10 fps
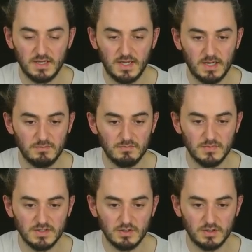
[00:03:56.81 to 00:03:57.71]

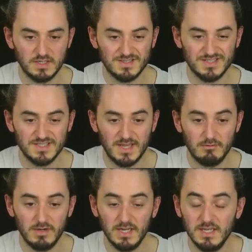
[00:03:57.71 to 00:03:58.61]
There's not
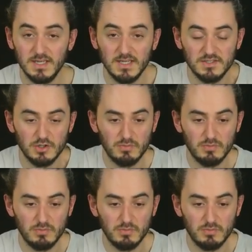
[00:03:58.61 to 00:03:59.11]
necessarily any need to,